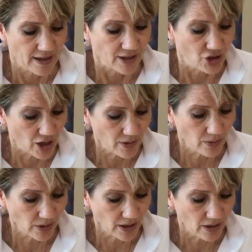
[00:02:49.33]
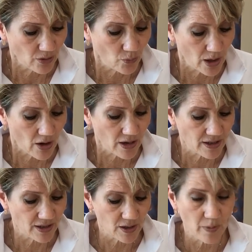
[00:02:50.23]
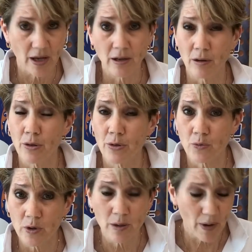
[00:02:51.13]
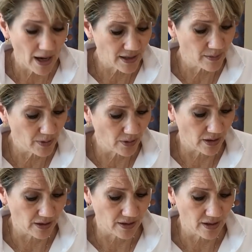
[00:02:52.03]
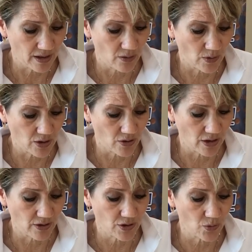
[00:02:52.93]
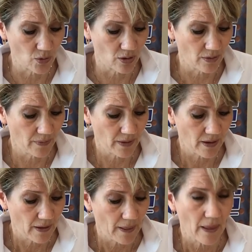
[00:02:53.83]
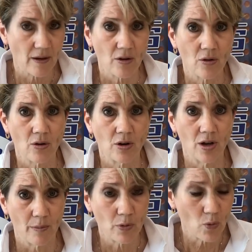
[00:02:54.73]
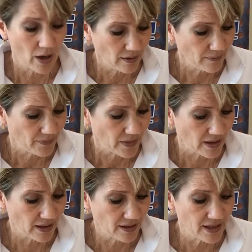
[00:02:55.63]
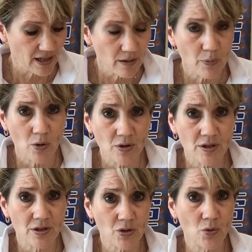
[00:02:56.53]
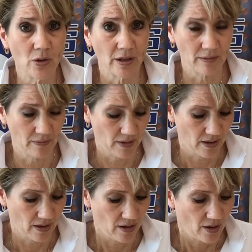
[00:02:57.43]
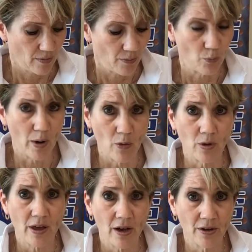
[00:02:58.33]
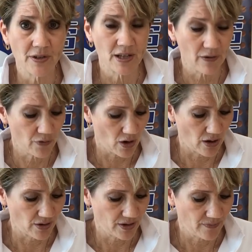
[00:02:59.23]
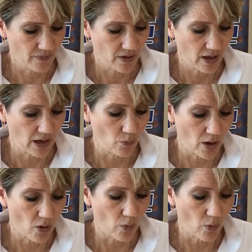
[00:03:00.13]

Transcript: Generally, we are anticipating 3 possibilities in returning to school. Number 1 is in-person schooling, but with health safeguards, and we are